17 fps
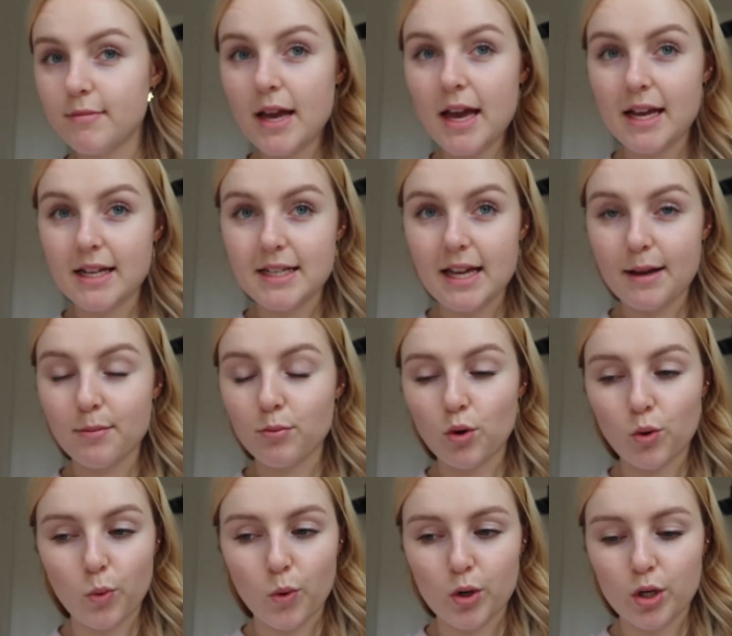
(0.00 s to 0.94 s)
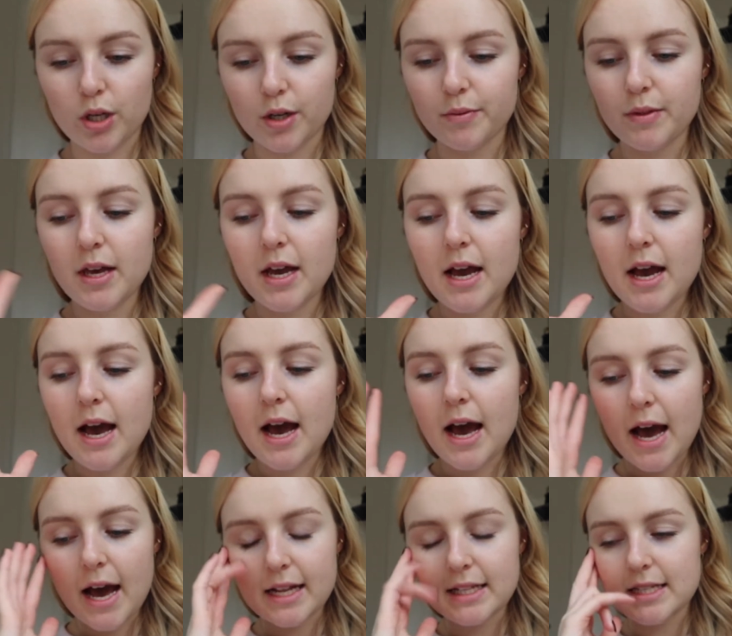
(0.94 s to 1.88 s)
intake more water
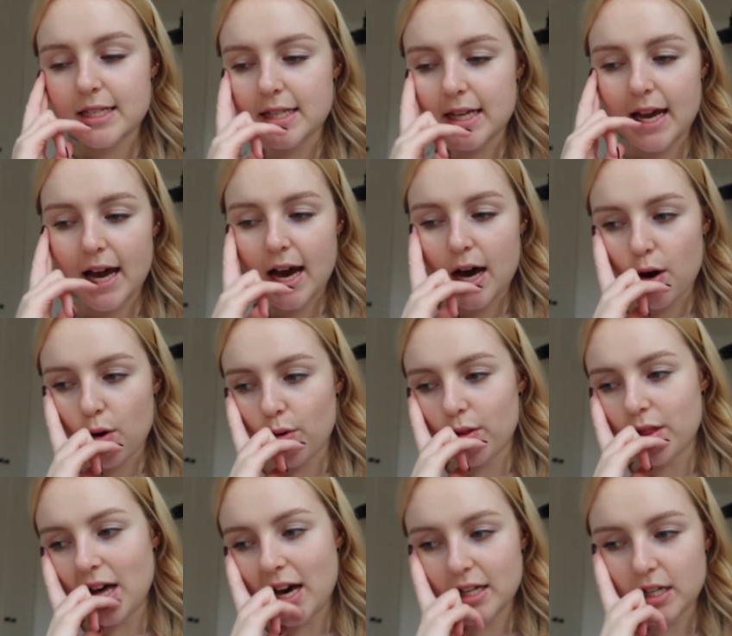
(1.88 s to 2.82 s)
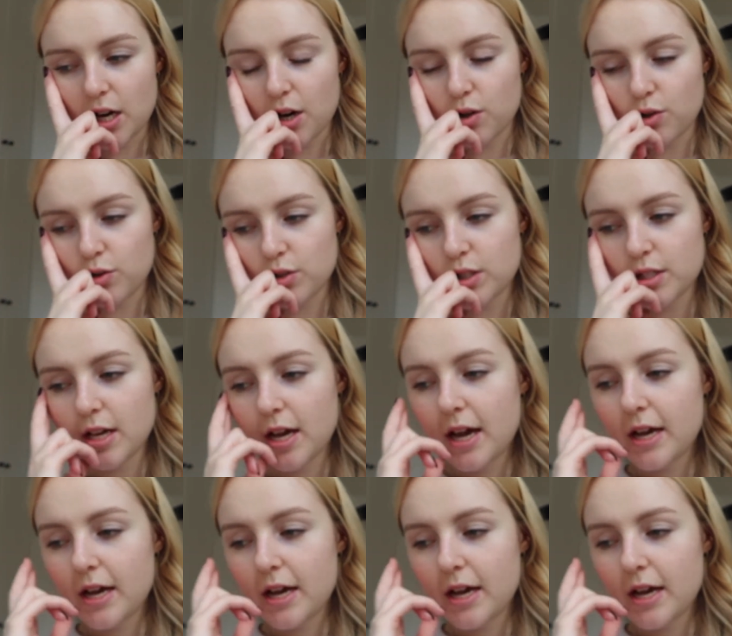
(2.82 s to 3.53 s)
and see how that goes.